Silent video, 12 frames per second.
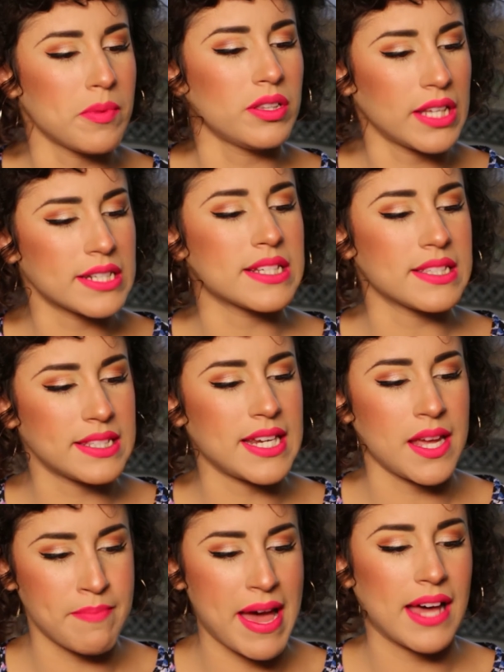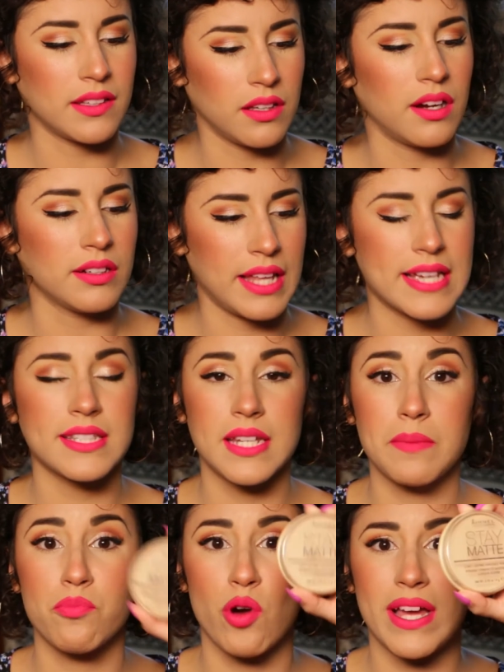Rimmel London Stay Matte Long
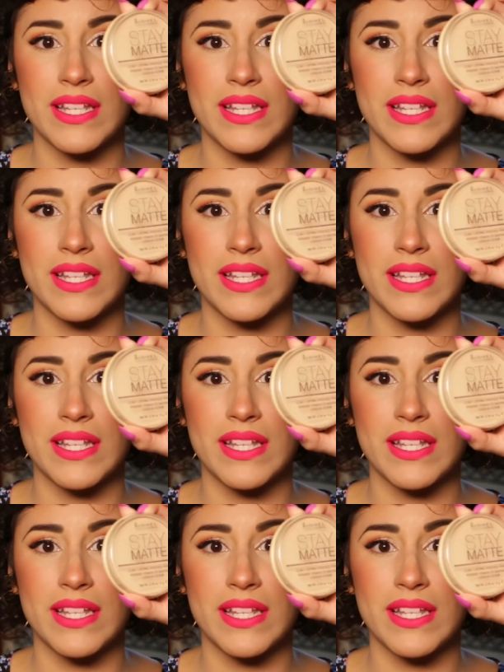Lasting